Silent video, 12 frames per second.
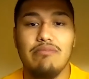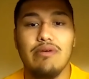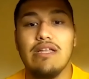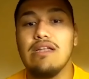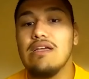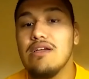
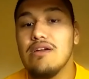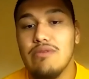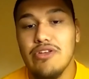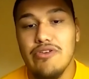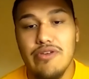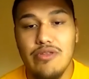But when
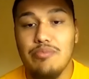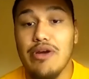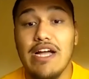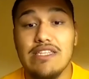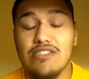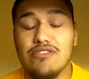you're in the
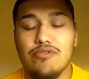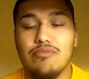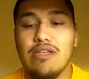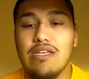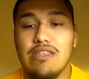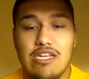practice room,
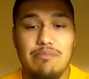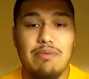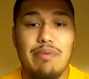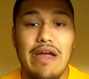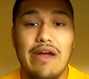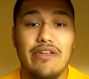they
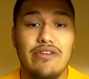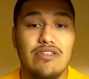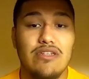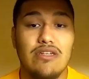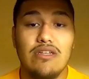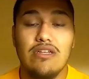prepare you
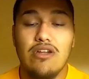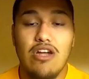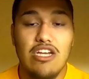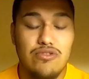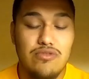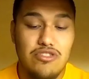to,
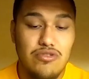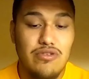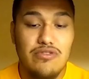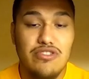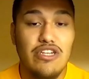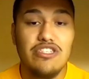as soon as you
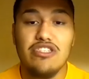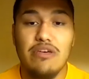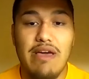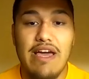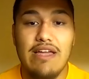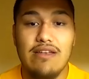touch the
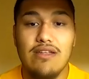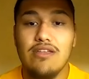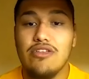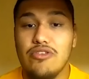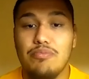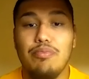mat,
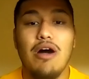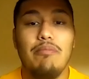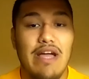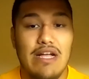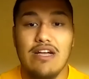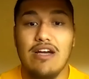you pop
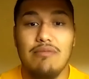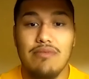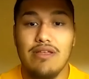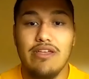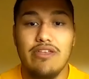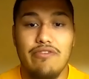back up
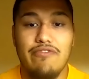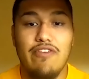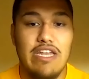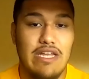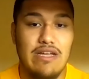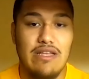and you're
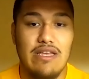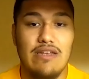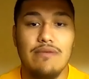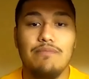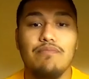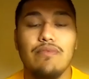fighting again.
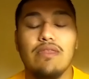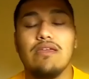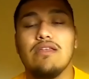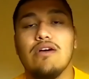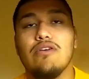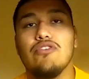
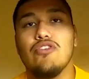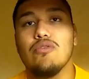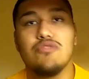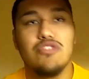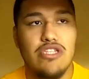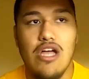You
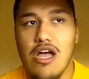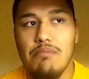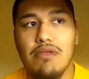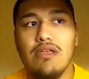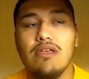don't stop.